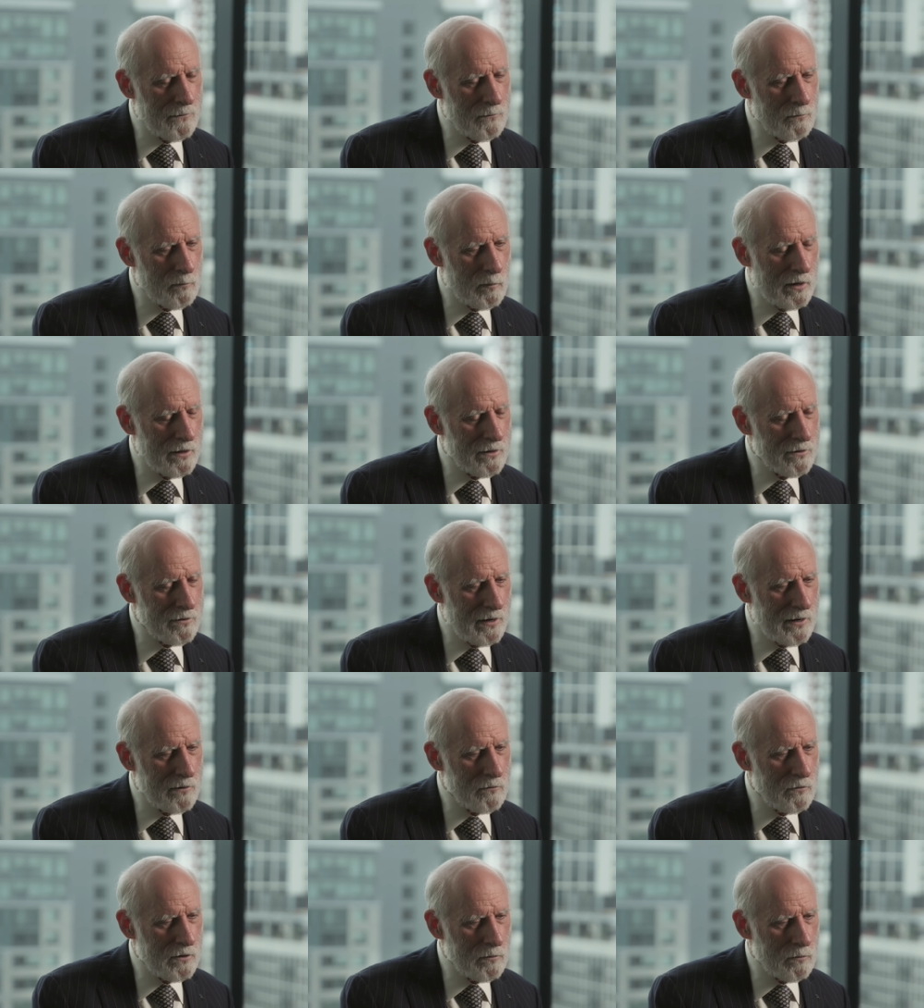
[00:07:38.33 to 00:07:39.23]
By the
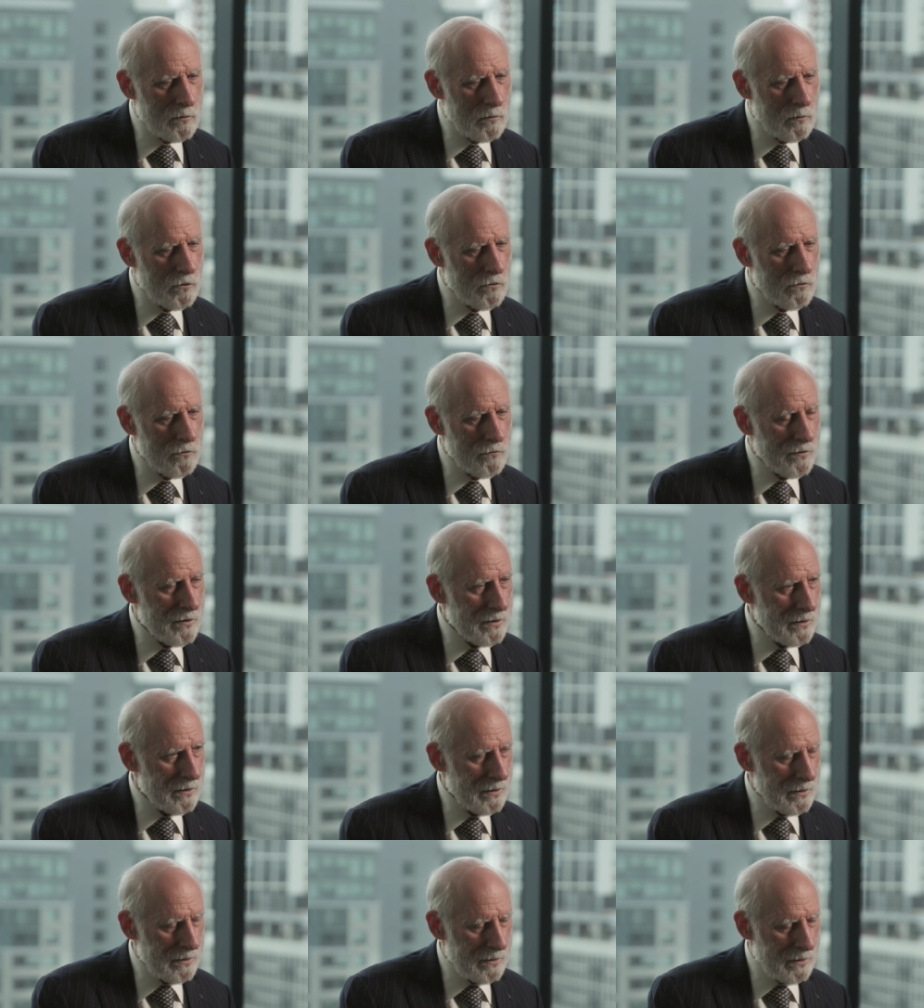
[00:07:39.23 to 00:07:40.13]
time we moved
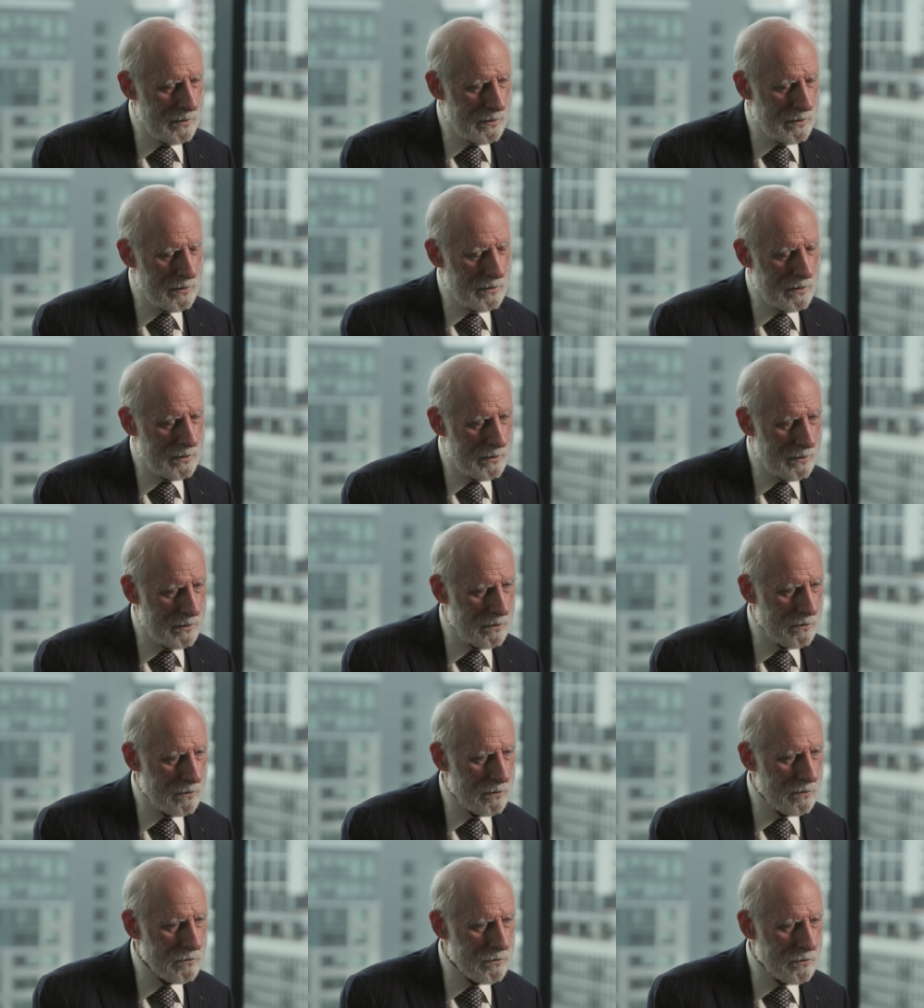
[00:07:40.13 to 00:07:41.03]
uh,
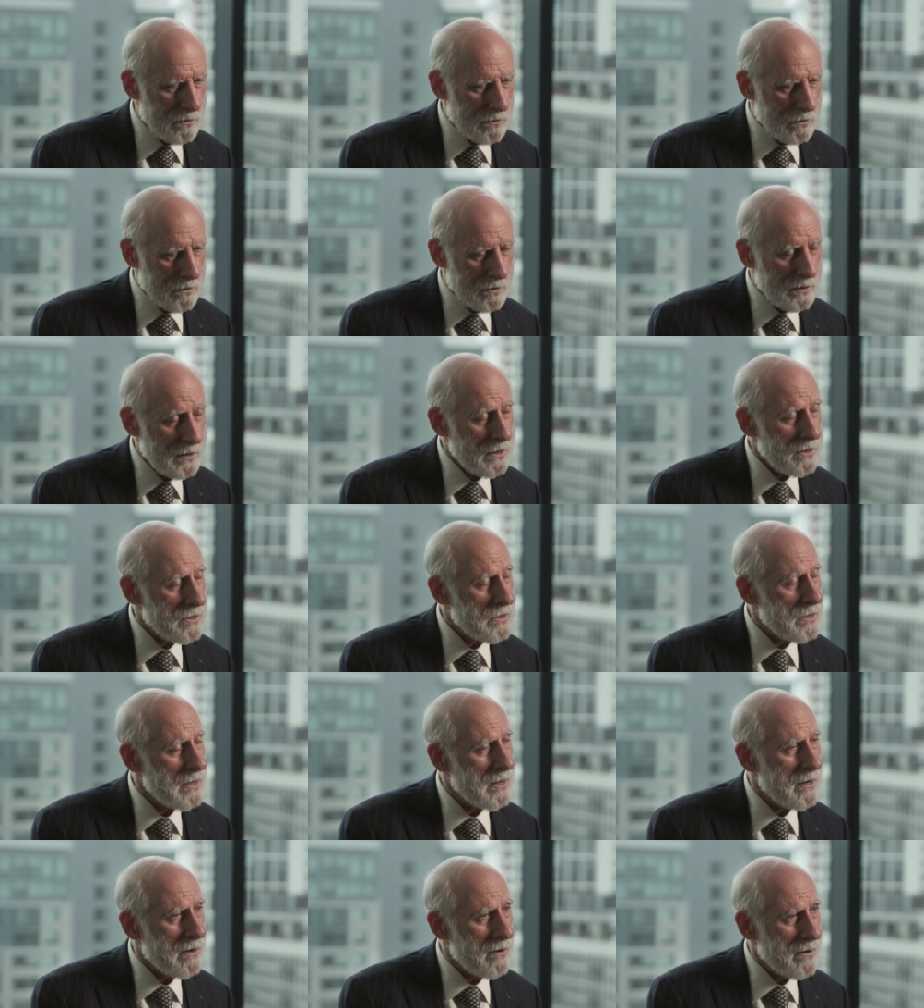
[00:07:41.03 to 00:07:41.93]
here to the
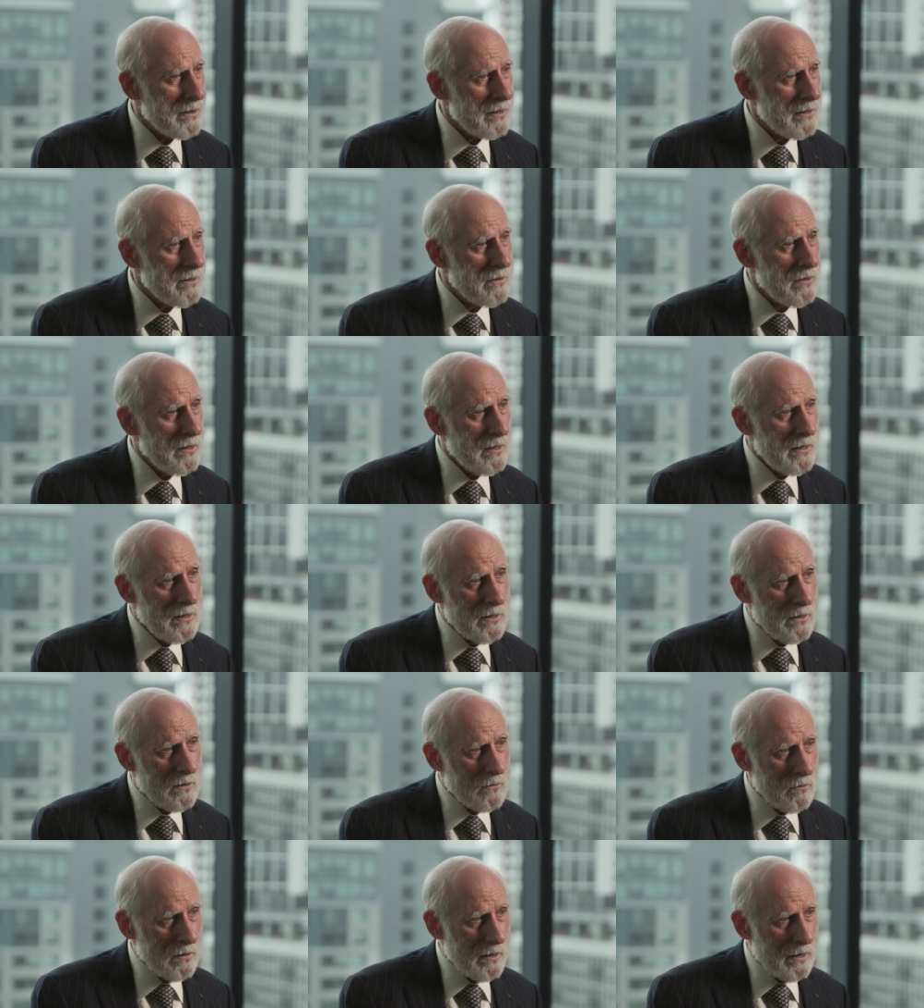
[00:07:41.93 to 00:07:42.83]
DC area,
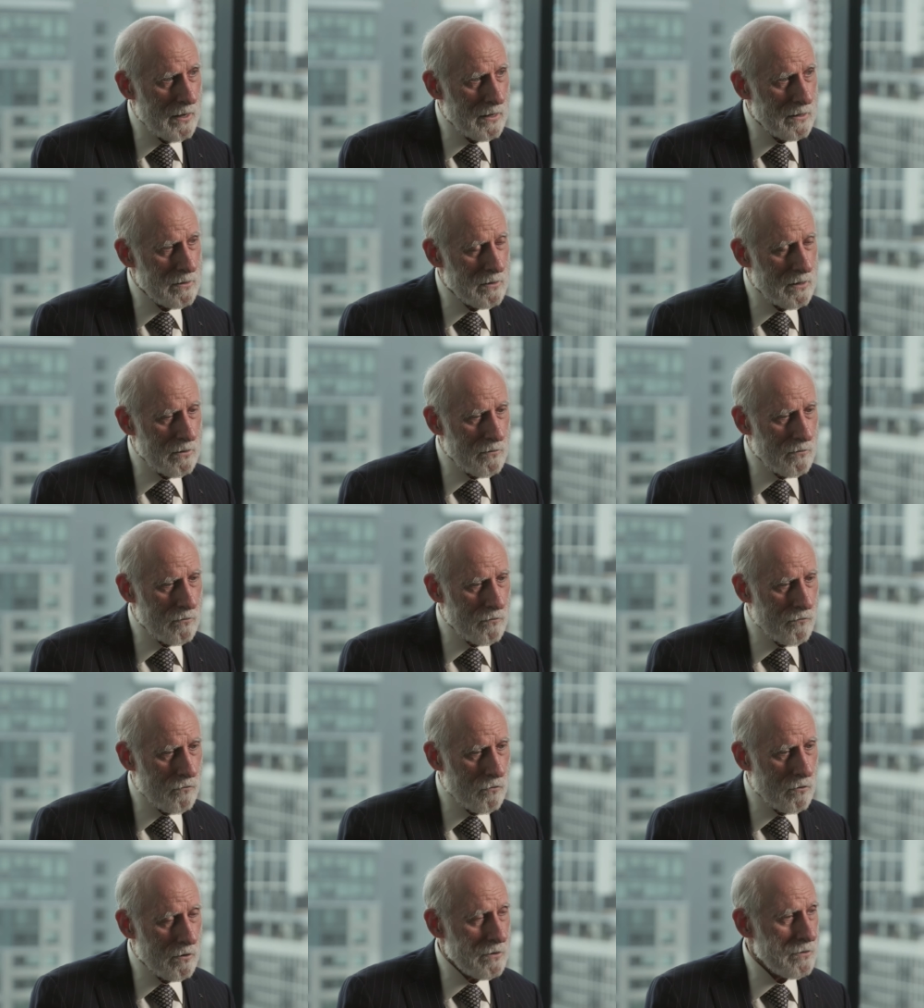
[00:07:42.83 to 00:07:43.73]
we had a
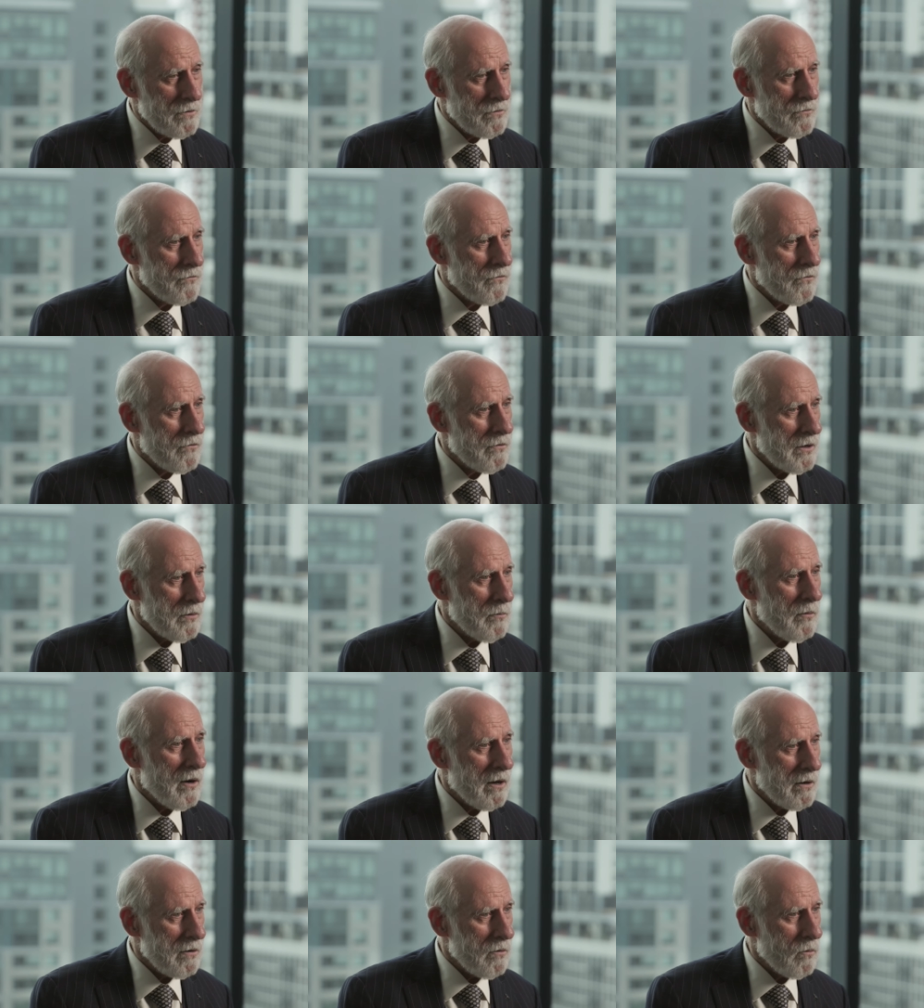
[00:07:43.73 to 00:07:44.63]
440
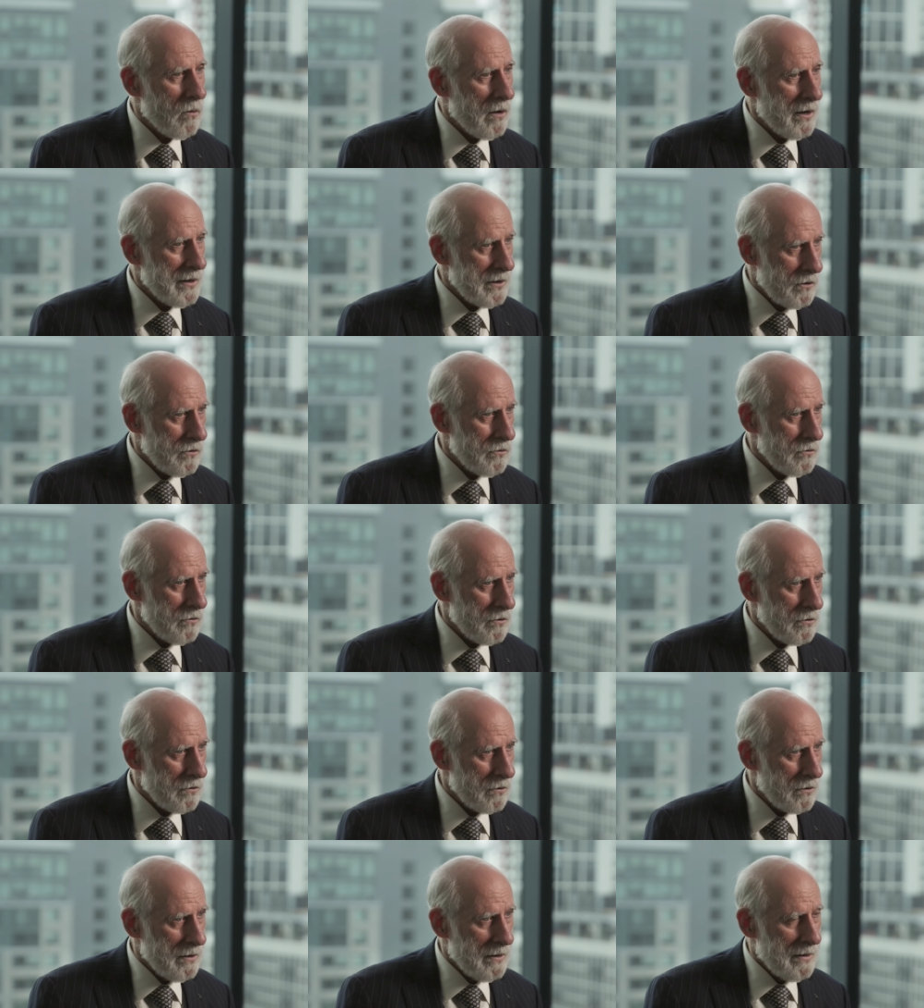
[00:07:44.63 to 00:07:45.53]
bottle wine
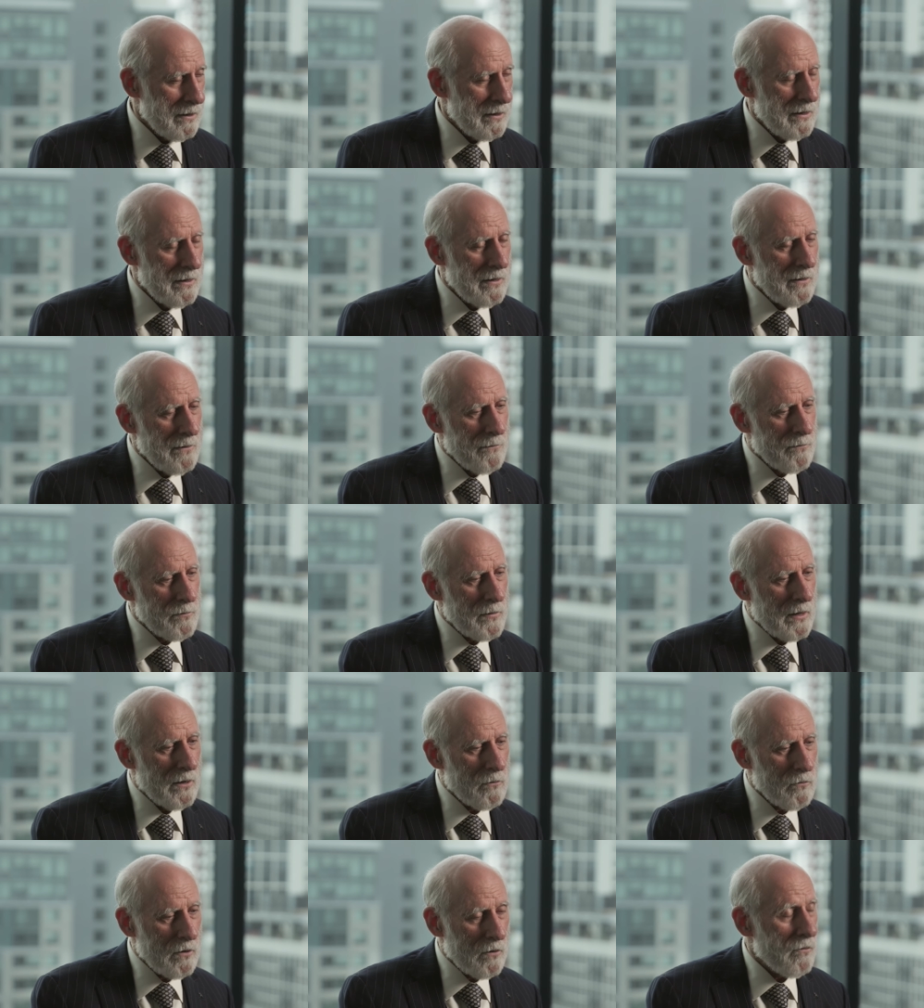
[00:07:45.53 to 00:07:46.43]
cooler
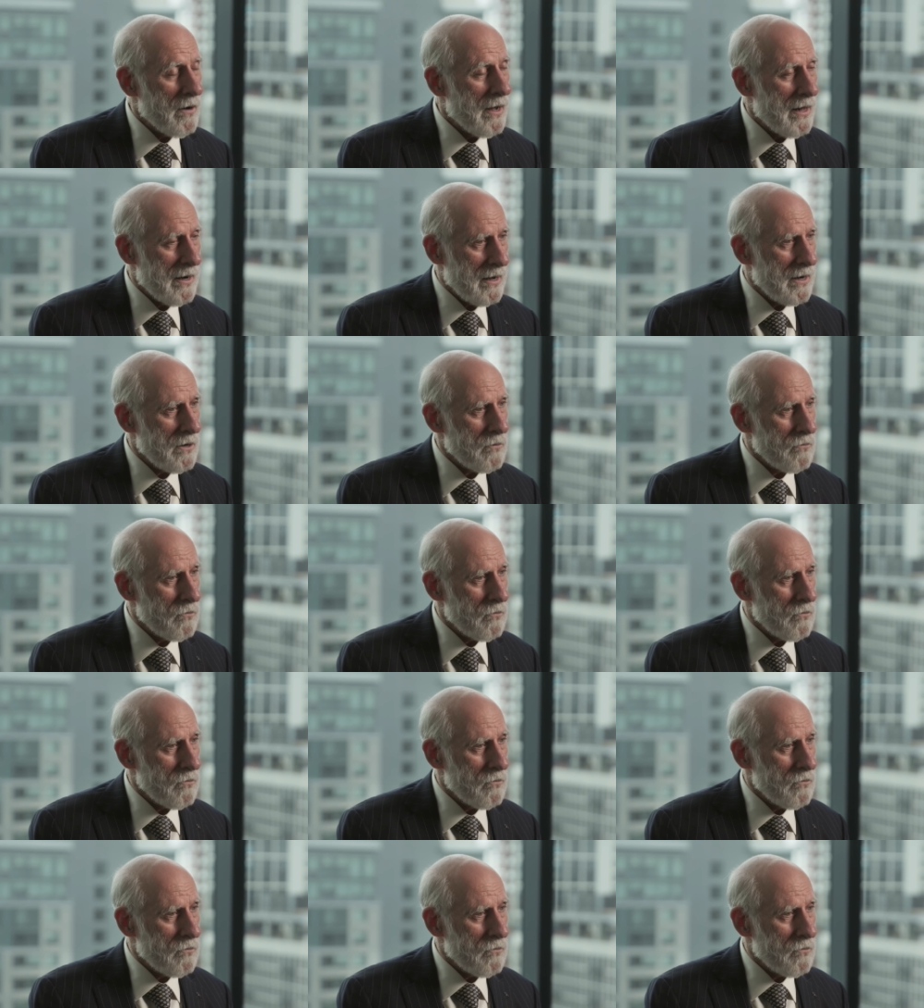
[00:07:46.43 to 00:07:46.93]
and we ran out of